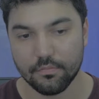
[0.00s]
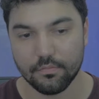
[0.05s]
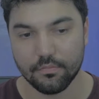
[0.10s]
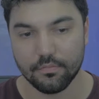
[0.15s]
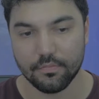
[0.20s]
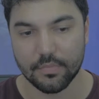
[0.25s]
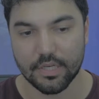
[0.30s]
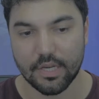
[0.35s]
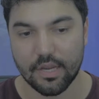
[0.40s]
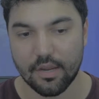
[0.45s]

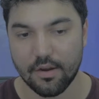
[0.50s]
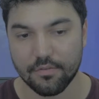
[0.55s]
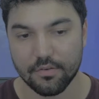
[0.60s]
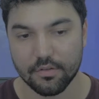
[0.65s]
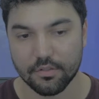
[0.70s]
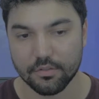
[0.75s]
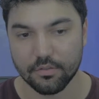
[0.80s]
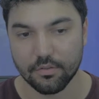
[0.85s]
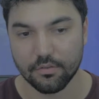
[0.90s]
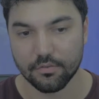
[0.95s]

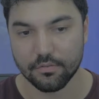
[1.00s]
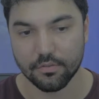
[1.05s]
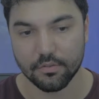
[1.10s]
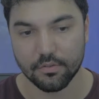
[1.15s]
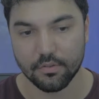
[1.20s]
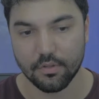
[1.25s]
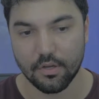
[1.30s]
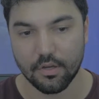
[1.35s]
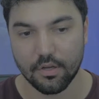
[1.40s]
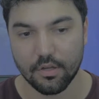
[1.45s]
McCaffrey's going for a
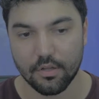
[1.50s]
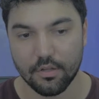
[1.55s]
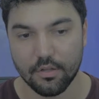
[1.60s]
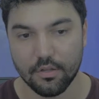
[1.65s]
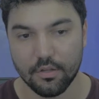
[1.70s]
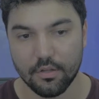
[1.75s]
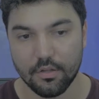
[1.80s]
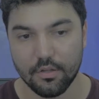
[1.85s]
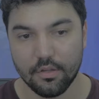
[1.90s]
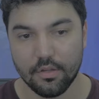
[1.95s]
lot.
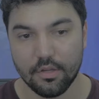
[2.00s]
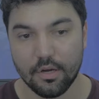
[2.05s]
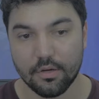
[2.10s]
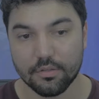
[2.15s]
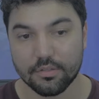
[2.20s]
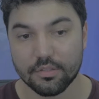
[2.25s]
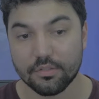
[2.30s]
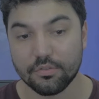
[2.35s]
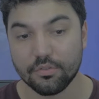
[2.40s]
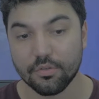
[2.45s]
I
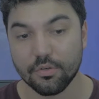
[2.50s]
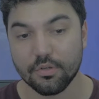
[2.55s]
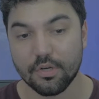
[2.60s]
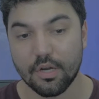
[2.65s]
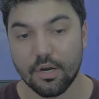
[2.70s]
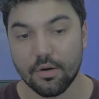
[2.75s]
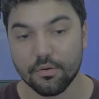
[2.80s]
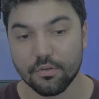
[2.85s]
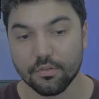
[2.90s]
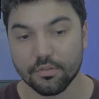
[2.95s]
was thinking Jordan
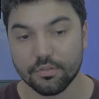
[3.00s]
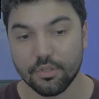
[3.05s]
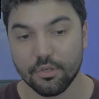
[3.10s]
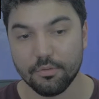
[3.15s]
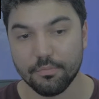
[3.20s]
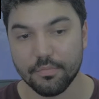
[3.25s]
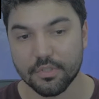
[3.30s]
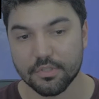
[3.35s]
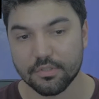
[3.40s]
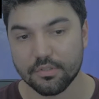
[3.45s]
Howard or Joe
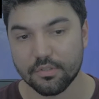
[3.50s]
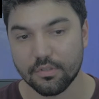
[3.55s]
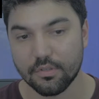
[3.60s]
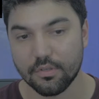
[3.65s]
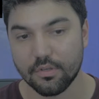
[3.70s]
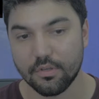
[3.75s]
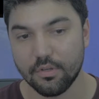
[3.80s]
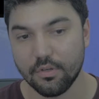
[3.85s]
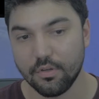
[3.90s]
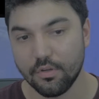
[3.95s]

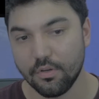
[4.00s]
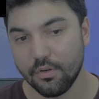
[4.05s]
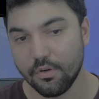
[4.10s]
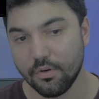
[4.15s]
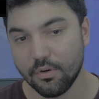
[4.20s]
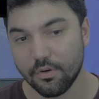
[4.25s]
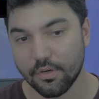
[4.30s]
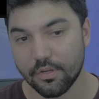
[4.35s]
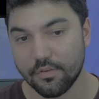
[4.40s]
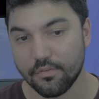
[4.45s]
Mixon
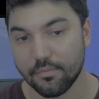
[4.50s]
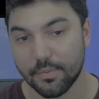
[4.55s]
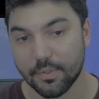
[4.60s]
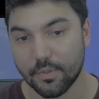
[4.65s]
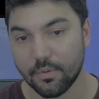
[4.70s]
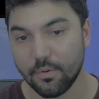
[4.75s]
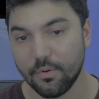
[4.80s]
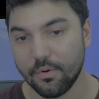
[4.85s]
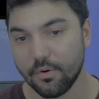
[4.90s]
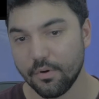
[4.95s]
or even
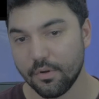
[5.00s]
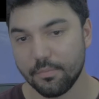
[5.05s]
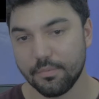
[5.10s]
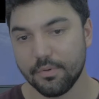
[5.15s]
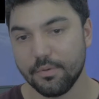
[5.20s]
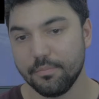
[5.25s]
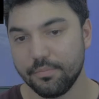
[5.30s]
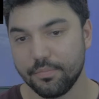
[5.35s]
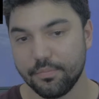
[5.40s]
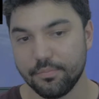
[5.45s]
McCoy,
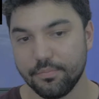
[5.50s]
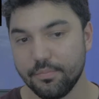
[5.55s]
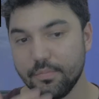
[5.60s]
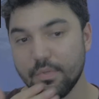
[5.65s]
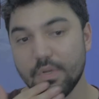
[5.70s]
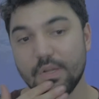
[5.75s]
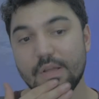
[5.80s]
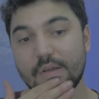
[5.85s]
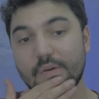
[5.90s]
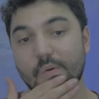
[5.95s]
but
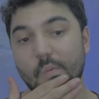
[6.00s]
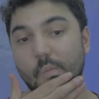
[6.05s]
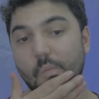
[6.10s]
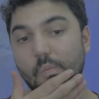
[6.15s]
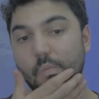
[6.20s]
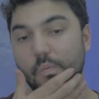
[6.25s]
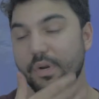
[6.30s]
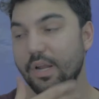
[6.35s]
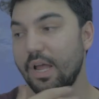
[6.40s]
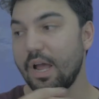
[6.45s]

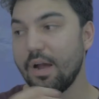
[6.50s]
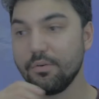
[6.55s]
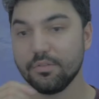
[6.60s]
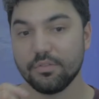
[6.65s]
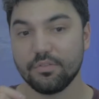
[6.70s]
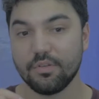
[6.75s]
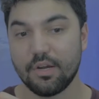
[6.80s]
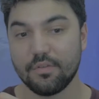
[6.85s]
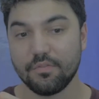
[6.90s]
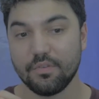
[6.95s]
when I was
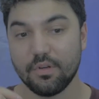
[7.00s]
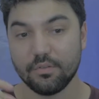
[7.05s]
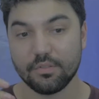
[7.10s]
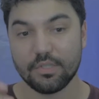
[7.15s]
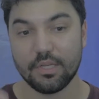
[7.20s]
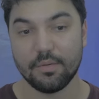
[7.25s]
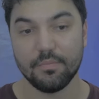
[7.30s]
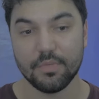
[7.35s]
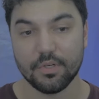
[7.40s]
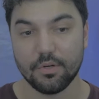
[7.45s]
drafting, I was
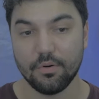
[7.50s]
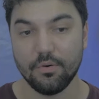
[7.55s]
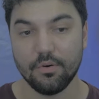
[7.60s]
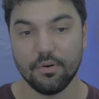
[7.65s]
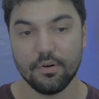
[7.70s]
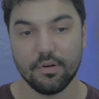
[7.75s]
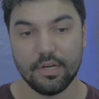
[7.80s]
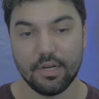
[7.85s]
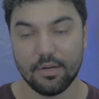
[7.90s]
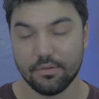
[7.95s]
getting
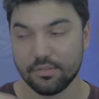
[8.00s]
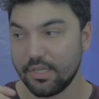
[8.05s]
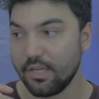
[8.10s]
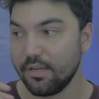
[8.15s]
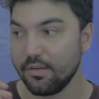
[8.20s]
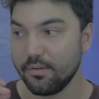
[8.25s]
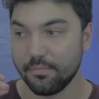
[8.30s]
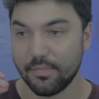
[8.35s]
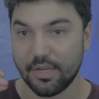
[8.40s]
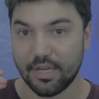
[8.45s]
McCoy and I was
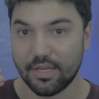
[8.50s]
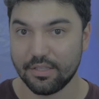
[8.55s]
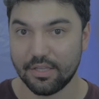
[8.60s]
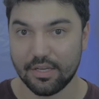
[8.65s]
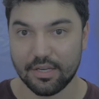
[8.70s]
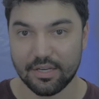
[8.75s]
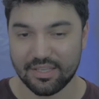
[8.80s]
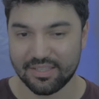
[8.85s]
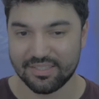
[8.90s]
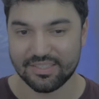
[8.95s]
getting him at
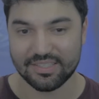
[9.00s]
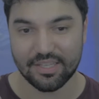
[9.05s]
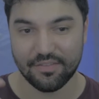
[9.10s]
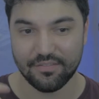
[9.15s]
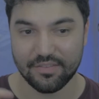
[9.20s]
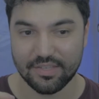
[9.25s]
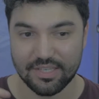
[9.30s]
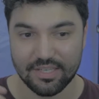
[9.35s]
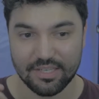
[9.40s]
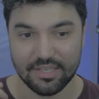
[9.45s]
like
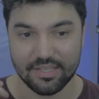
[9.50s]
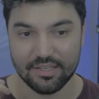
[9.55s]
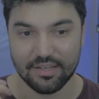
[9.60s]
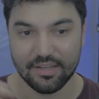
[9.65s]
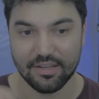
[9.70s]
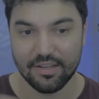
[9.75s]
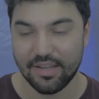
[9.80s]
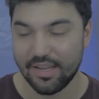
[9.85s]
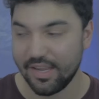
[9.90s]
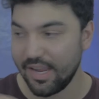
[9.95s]
17,
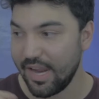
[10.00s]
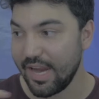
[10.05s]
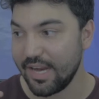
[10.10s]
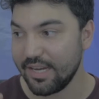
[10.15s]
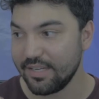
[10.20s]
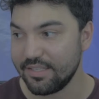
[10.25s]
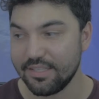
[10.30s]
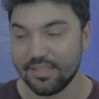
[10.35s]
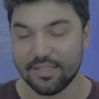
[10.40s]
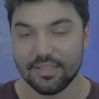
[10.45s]

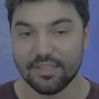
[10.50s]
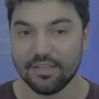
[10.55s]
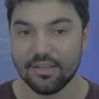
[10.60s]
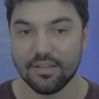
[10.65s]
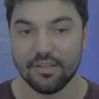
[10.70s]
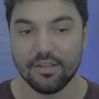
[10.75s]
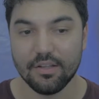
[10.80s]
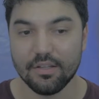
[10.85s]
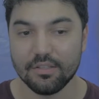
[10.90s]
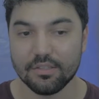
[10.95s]
18,
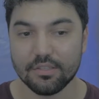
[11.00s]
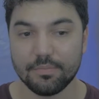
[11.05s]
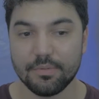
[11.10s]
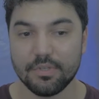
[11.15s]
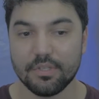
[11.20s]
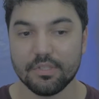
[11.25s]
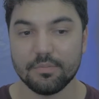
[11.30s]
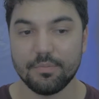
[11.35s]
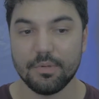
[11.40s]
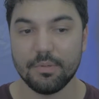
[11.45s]
just
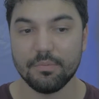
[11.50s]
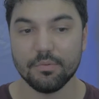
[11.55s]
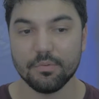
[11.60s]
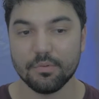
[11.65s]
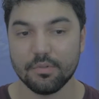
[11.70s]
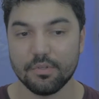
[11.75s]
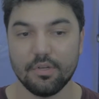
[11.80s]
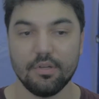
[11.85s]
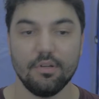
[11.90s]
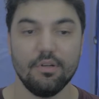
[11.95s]
because people
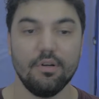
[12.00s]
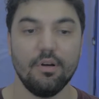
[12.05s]
weren't.